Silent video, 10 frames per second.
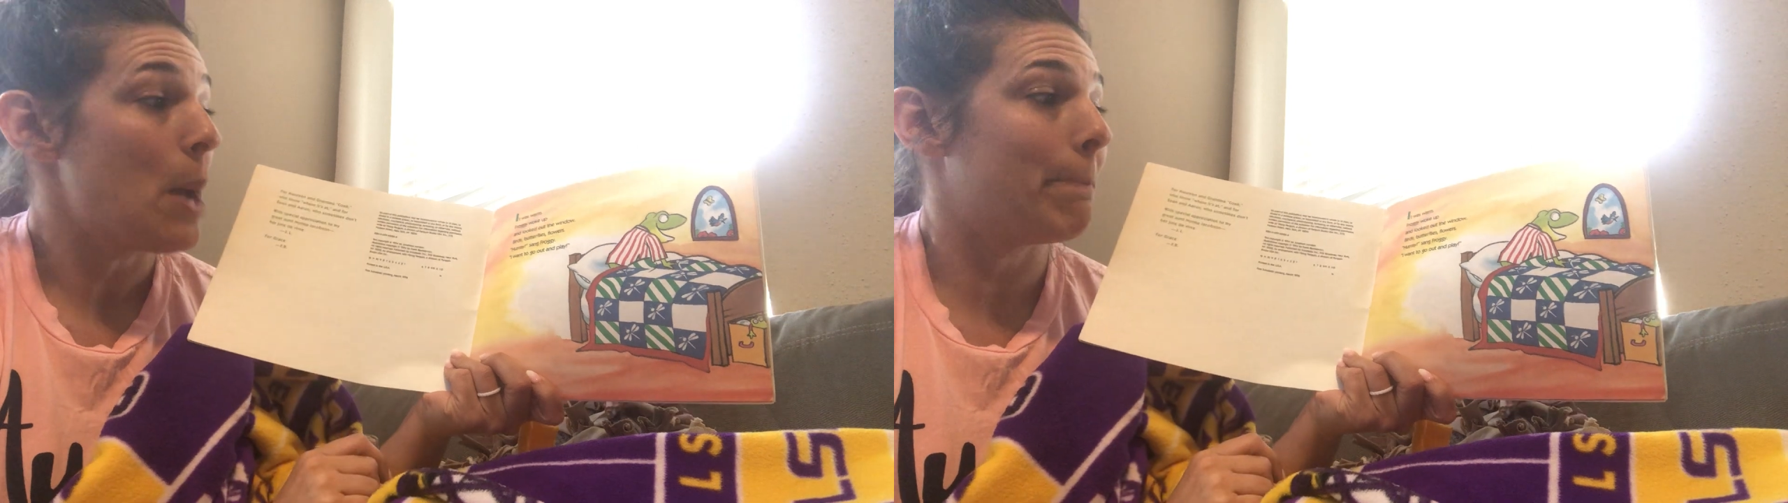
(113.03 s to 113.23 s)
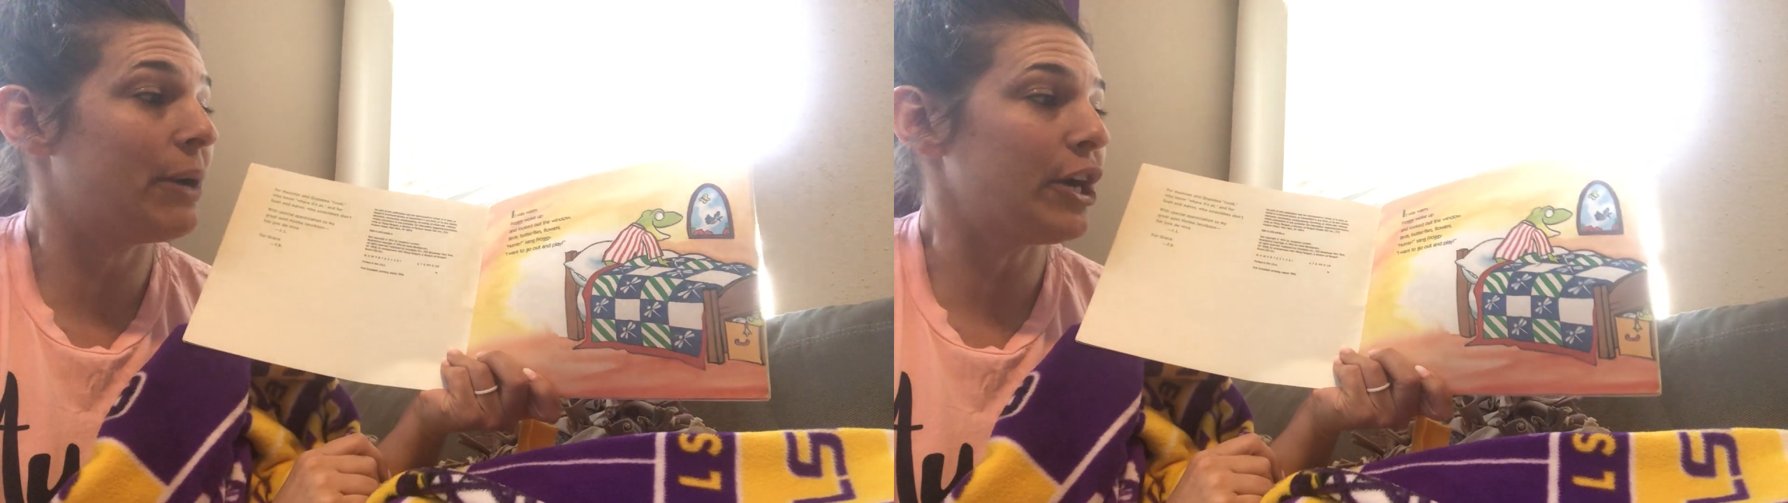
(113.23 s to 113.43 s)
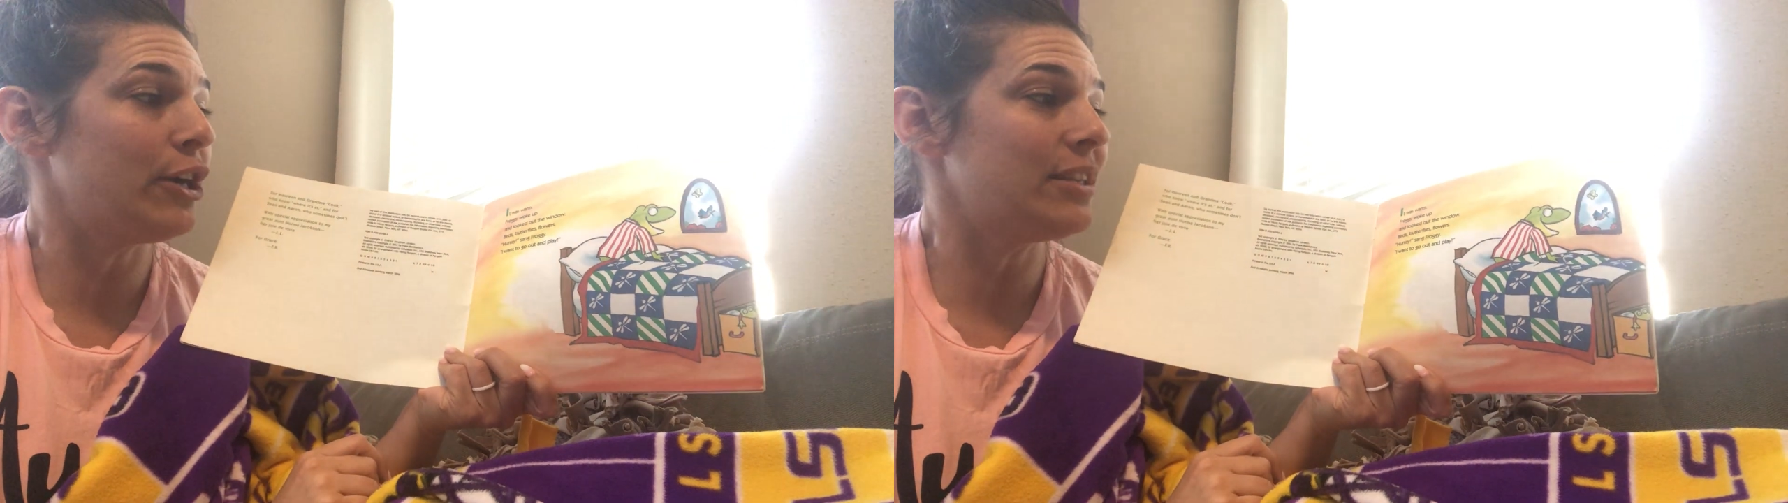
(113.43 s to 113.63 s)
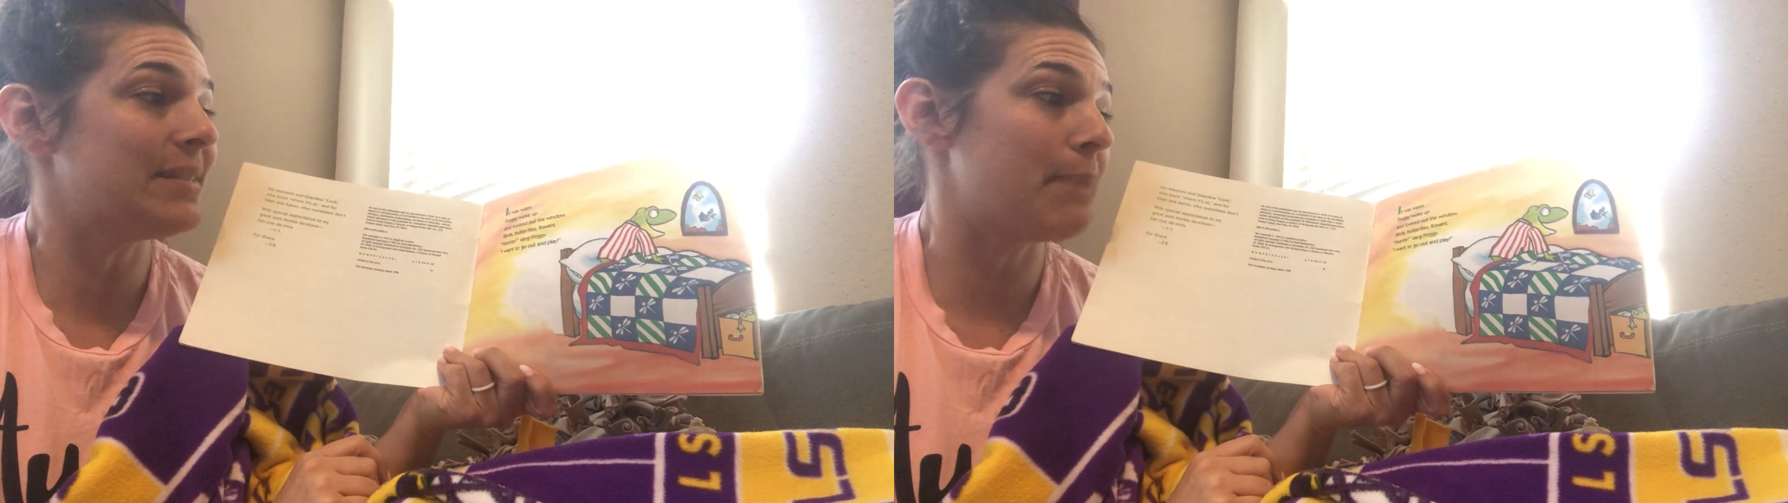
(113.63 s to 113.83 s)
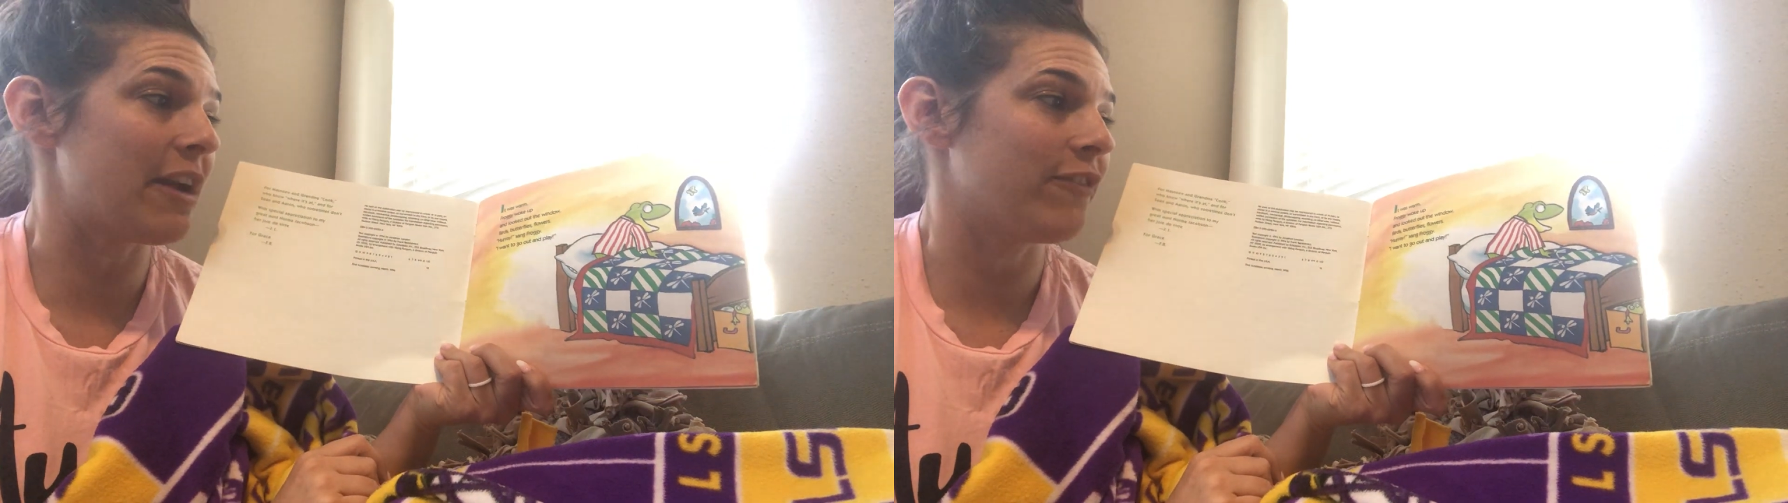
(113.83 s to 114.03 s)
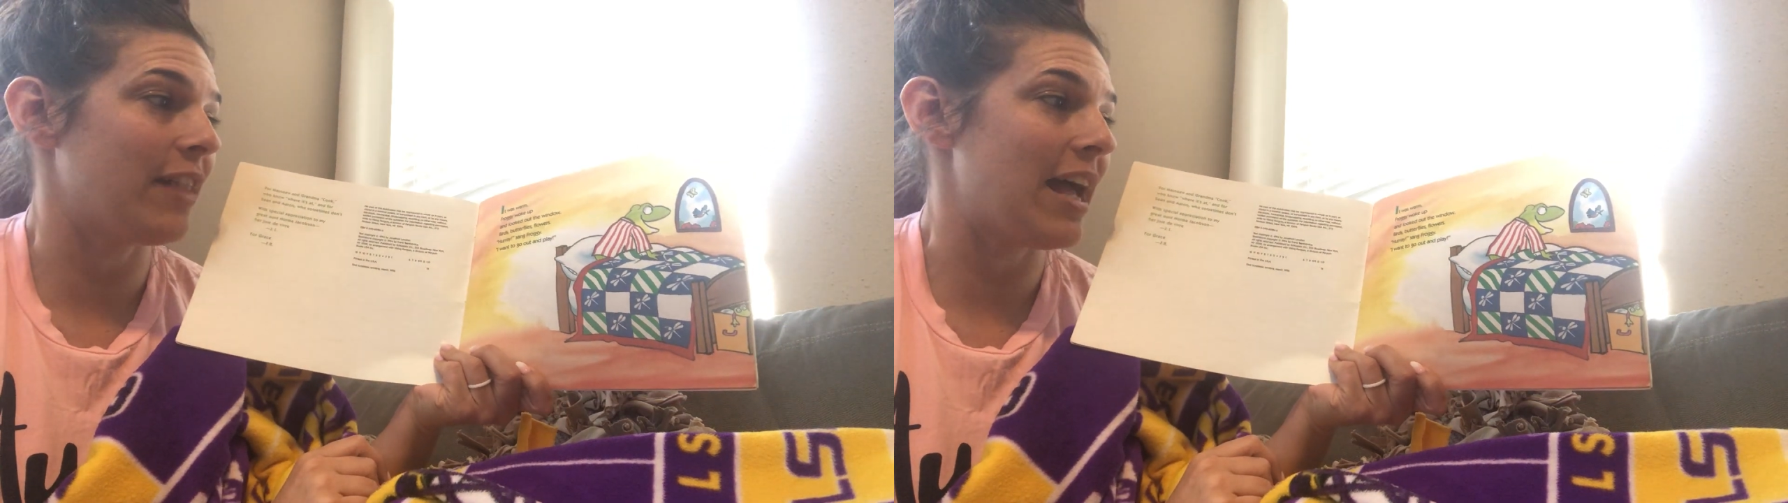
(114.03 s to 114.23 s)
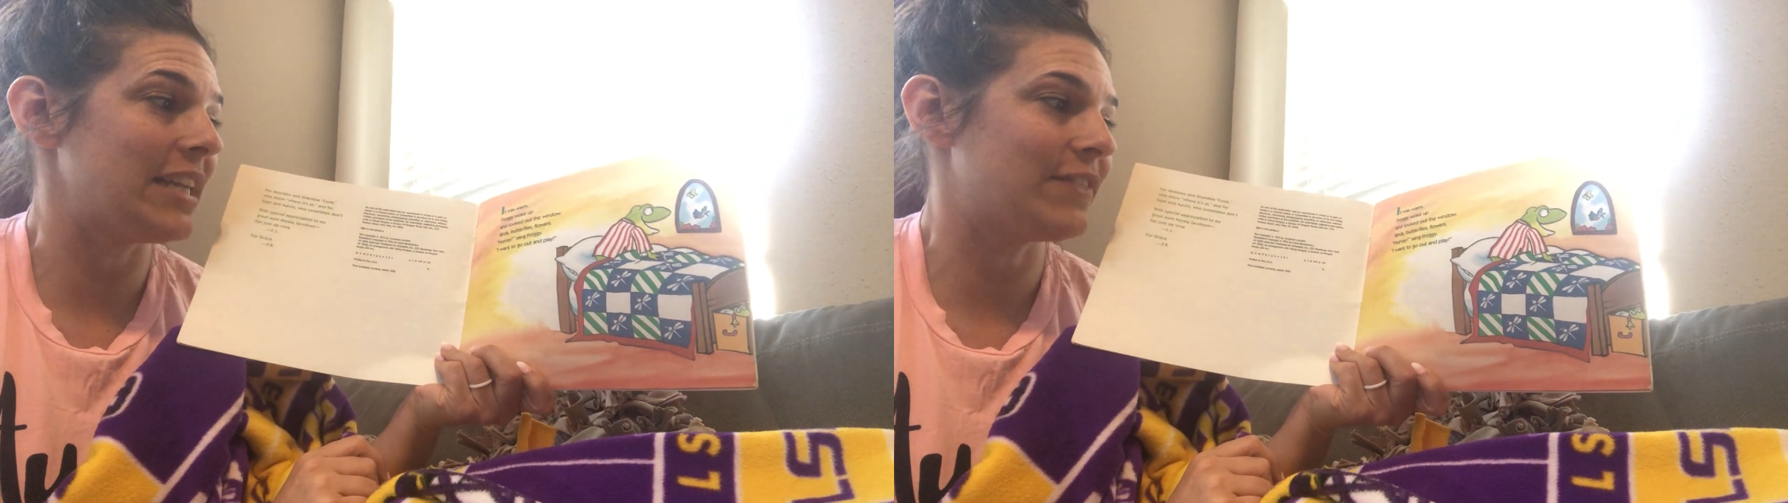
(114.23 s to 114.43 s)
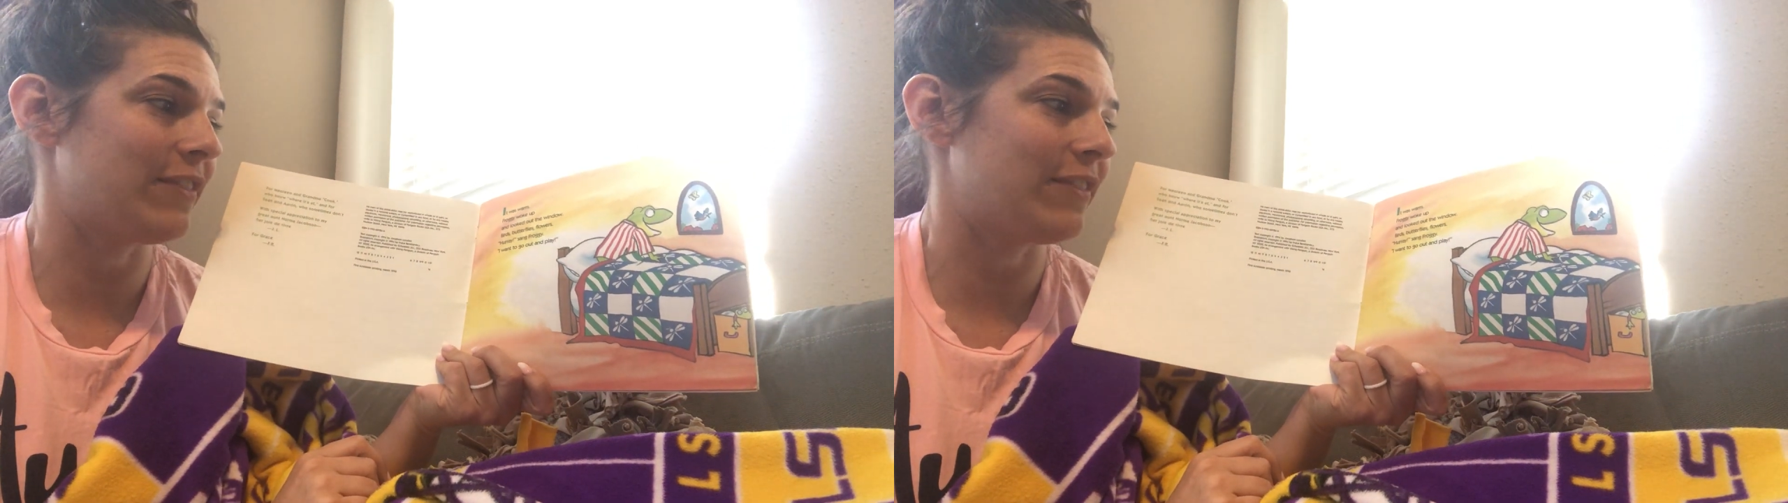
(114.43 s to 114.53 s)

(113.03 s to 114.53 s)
Birds, butterflies,